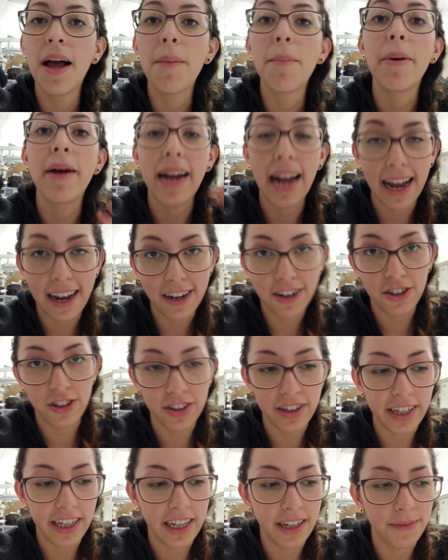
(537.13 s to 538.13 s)
But
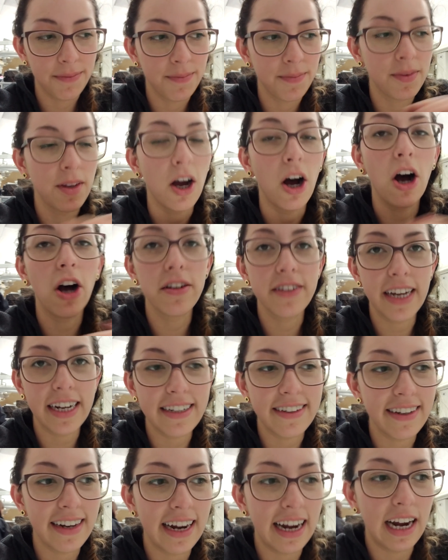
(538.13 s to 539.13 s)
actually, all day
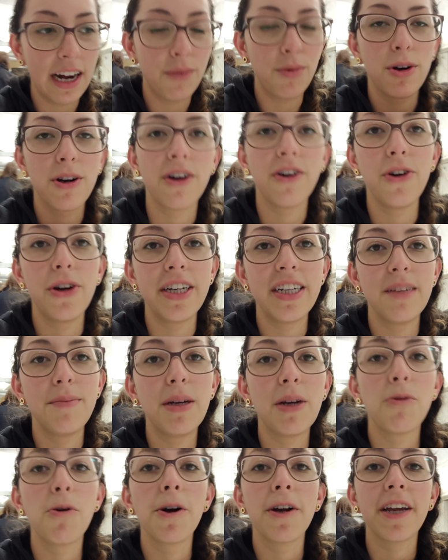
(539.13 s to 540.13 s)
today we're going to
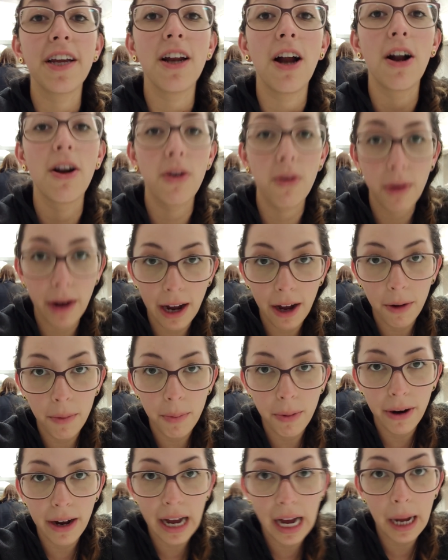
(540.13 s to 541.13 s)
be working on crown
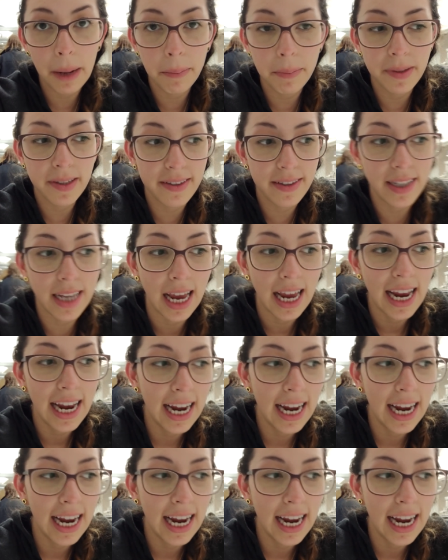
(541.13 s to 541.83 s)
preps